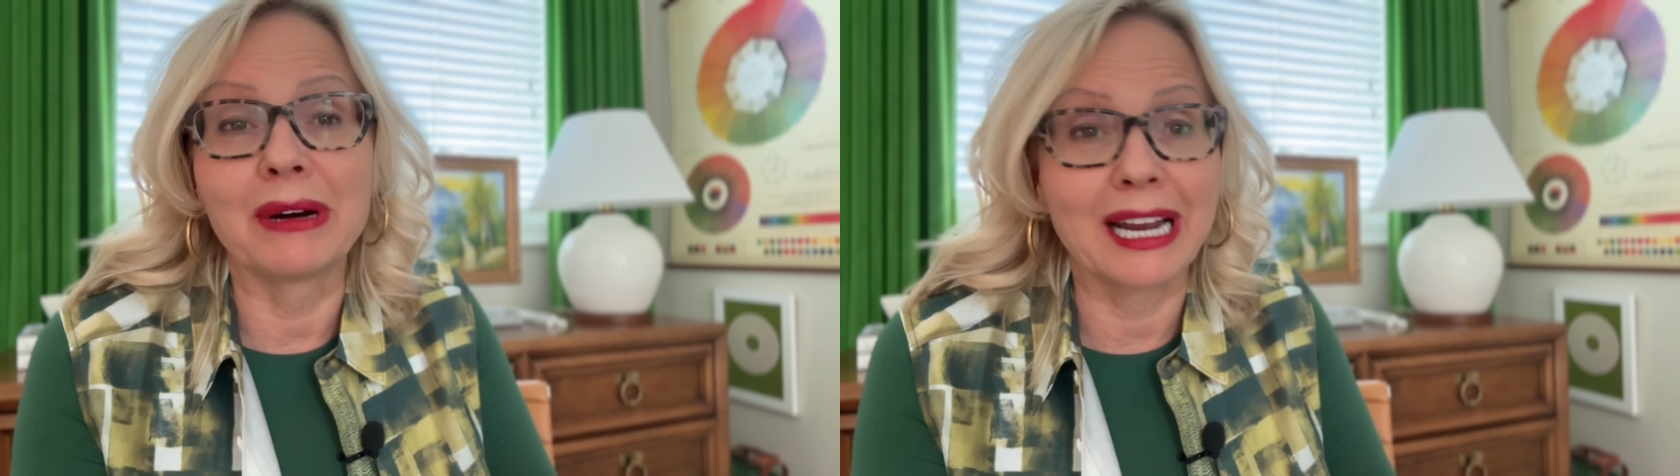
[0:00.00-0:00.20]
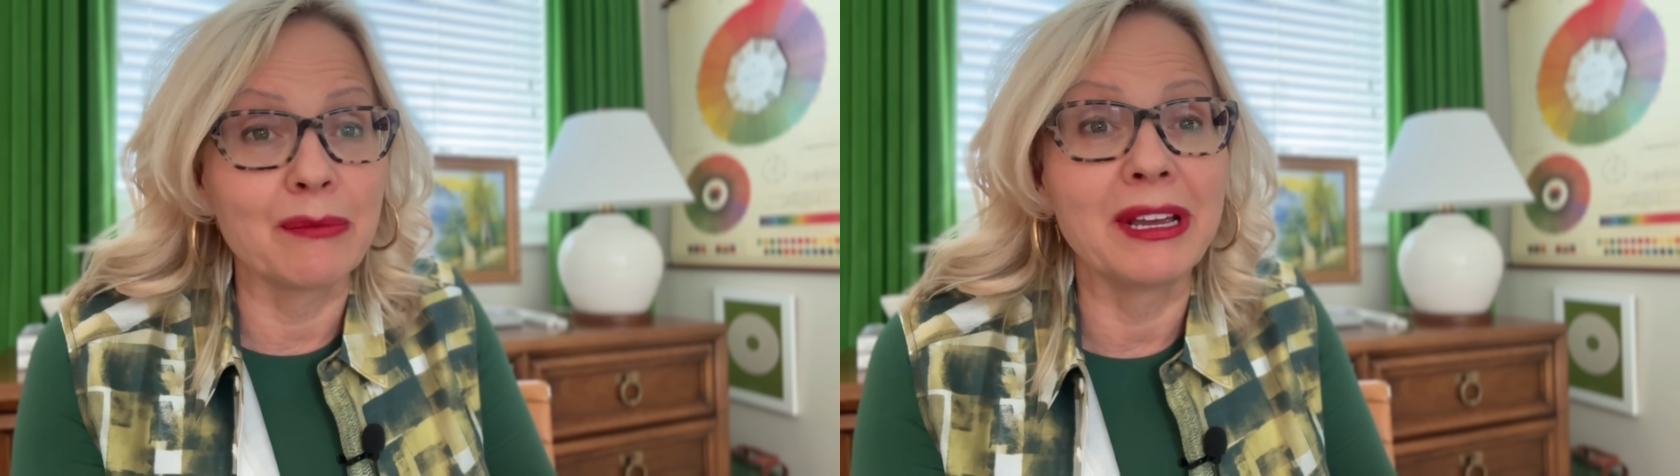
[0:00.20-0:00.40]

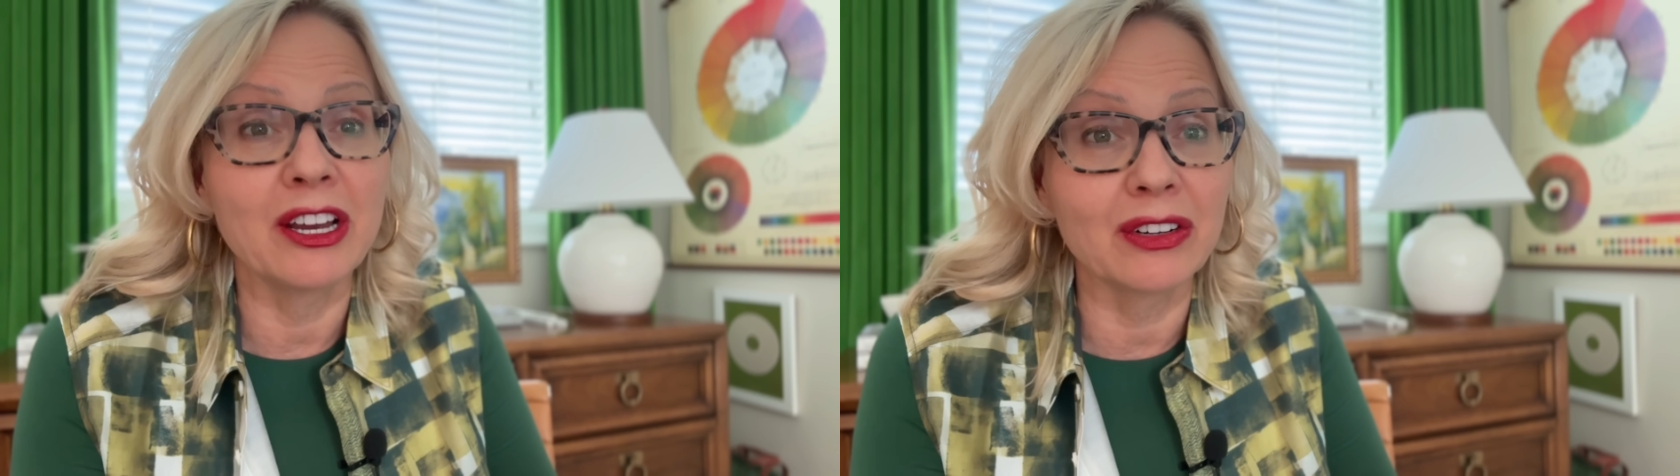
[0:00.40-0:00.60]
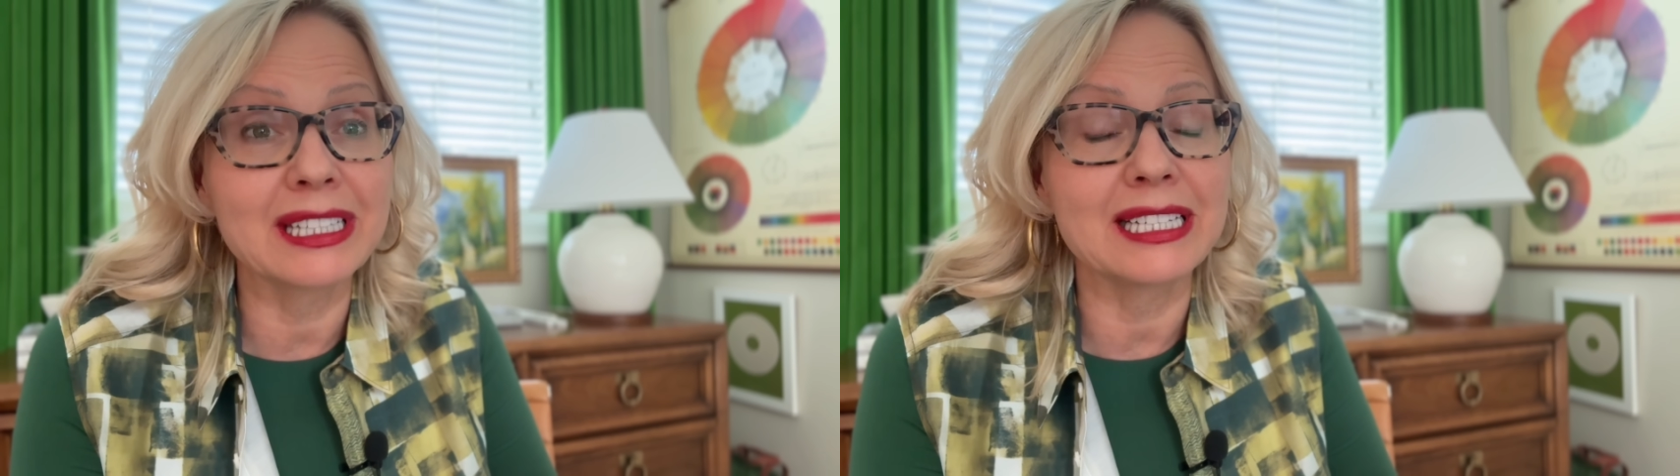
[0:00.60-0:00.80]
But I'm
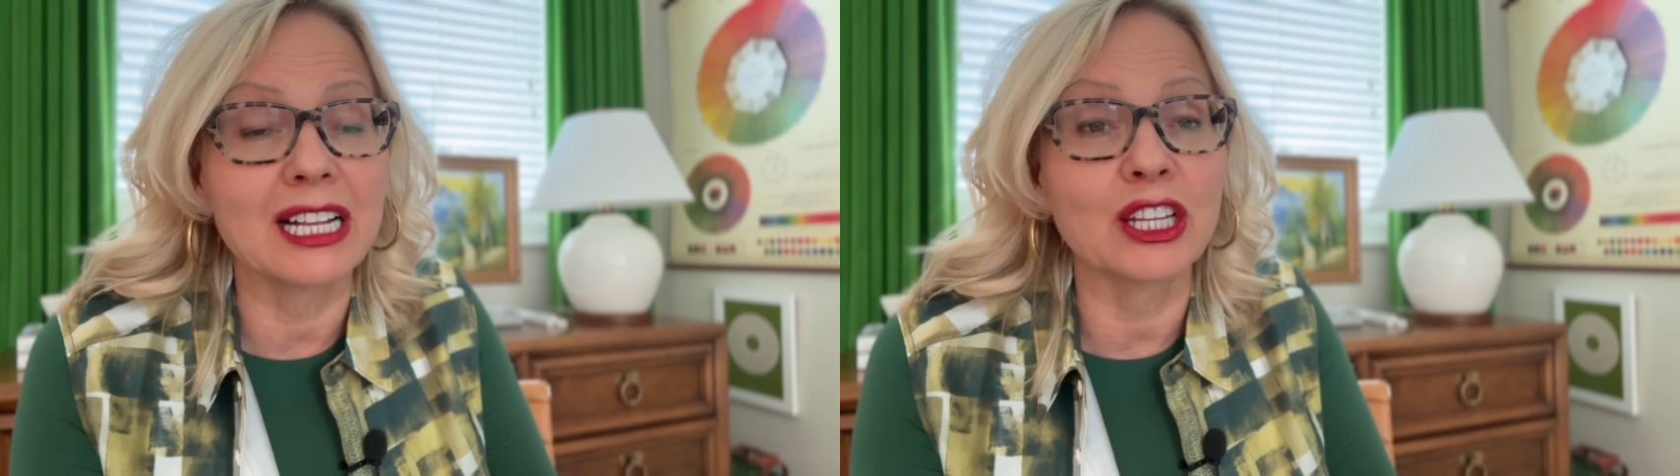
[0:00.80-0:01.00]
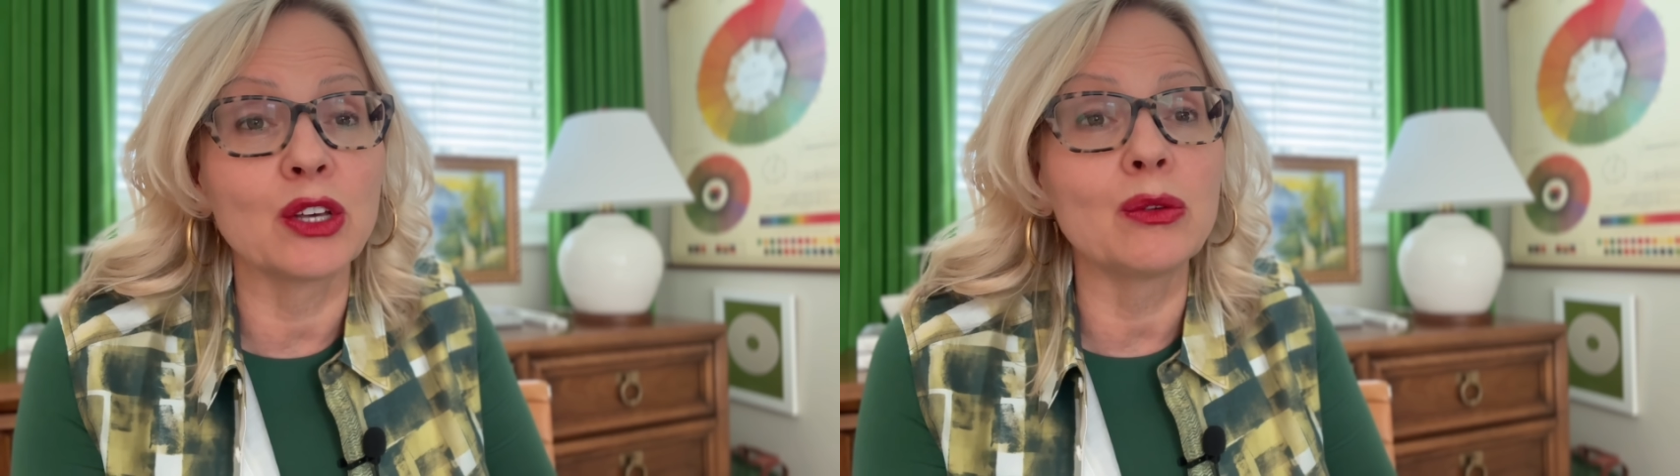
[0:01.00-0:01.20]
here to
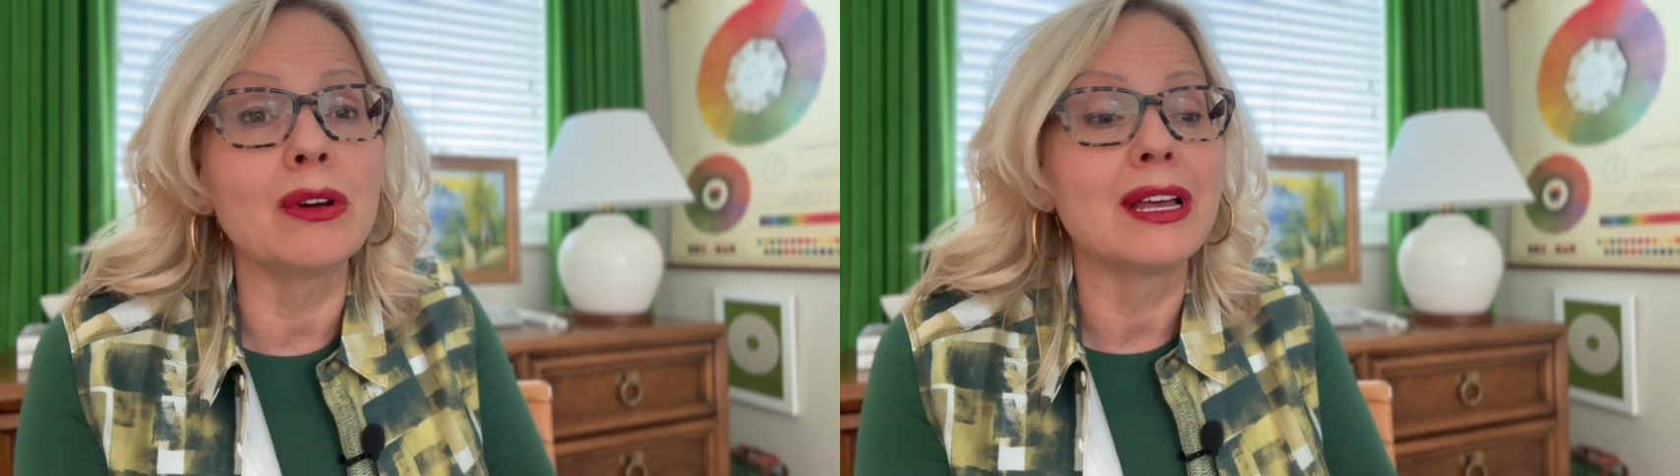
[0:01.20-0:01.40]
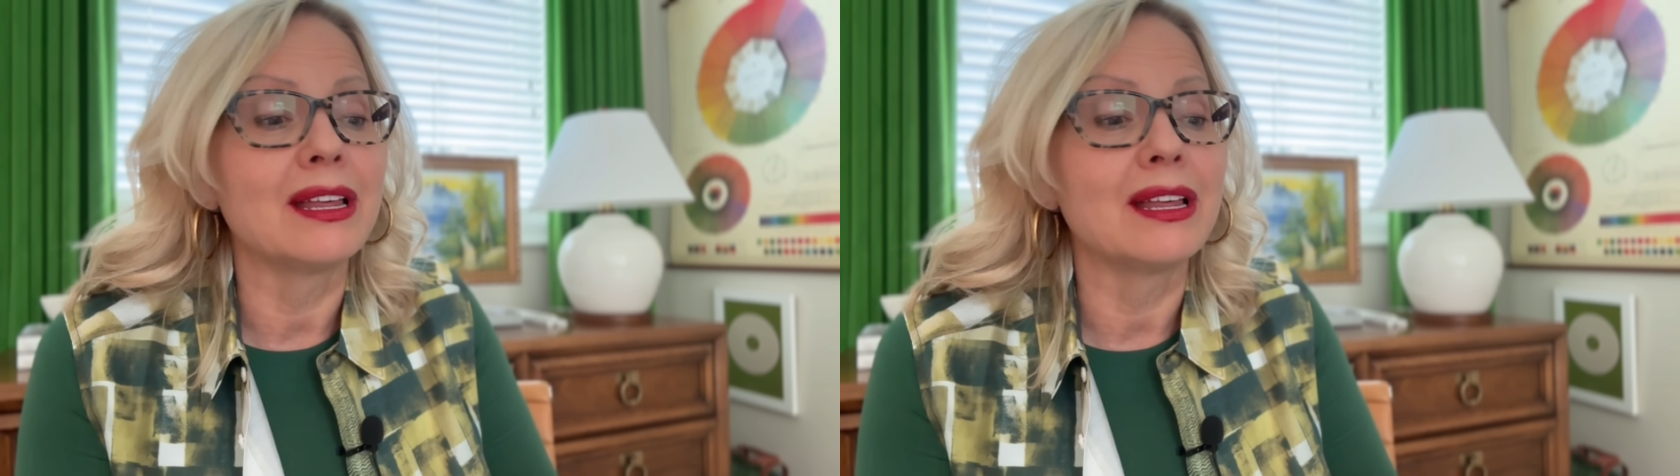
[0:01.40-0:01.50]
tell you